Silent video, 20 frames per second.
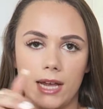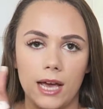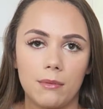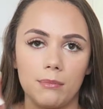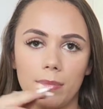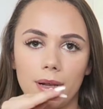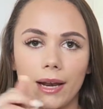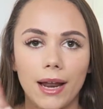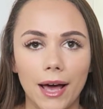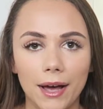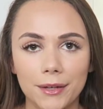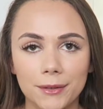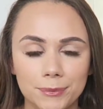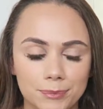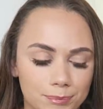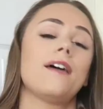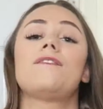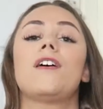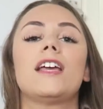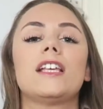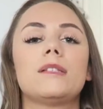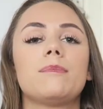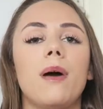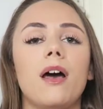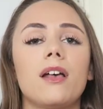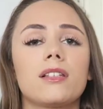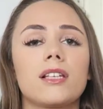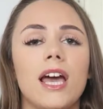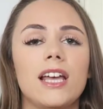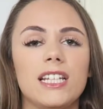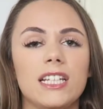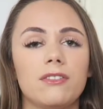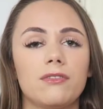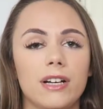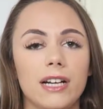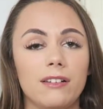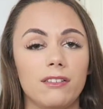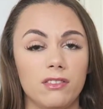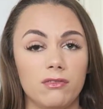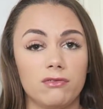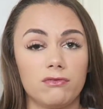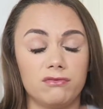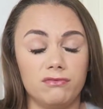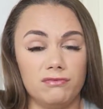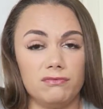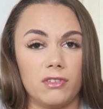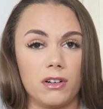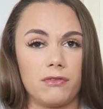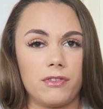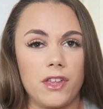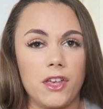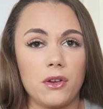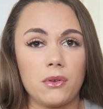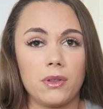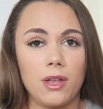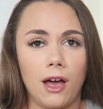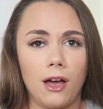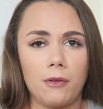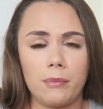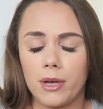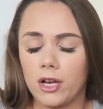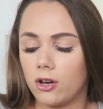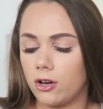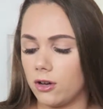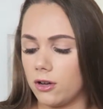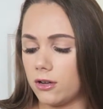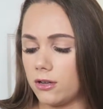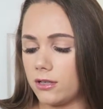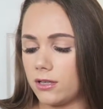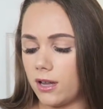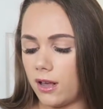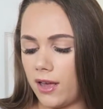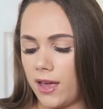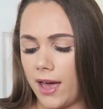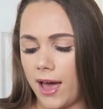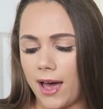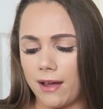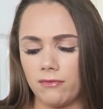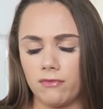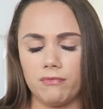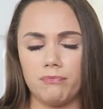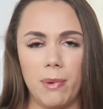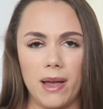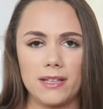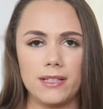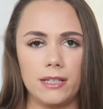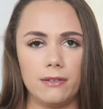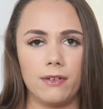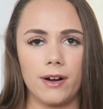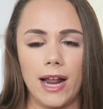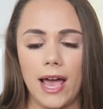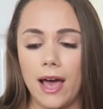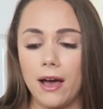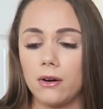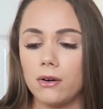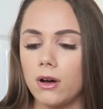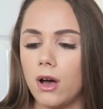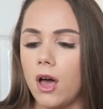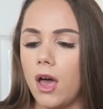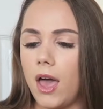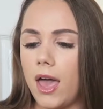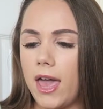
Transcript: down below. A face mask I didn't really review though, because it had basically run out,